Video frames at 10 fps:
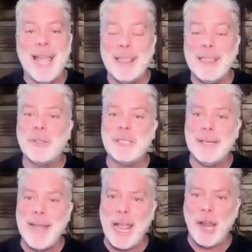And there is
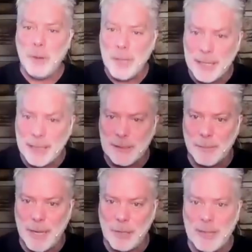an arrogance
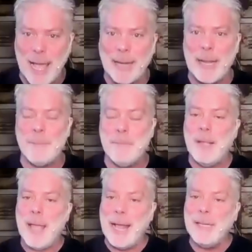about that. If
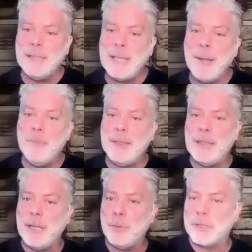anytime we
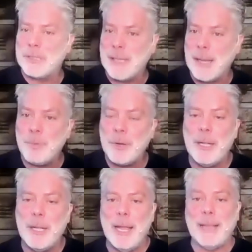think we're separate
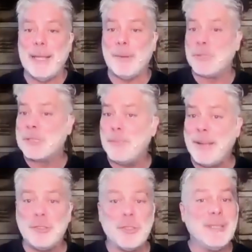and that we're
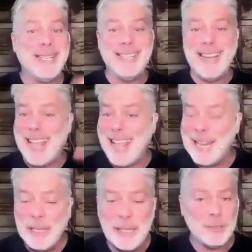special in
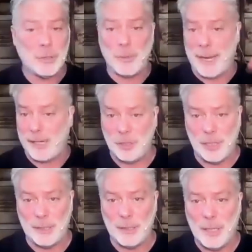any
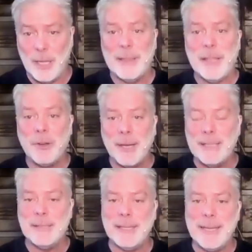direction, there
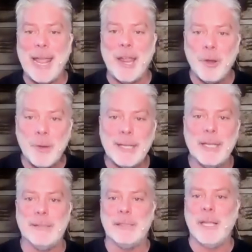is an
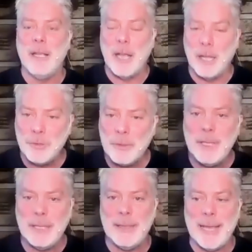arrogance
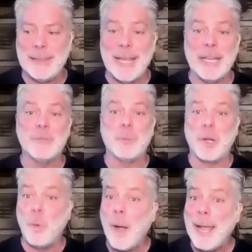underneath that that is
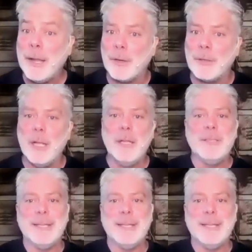required to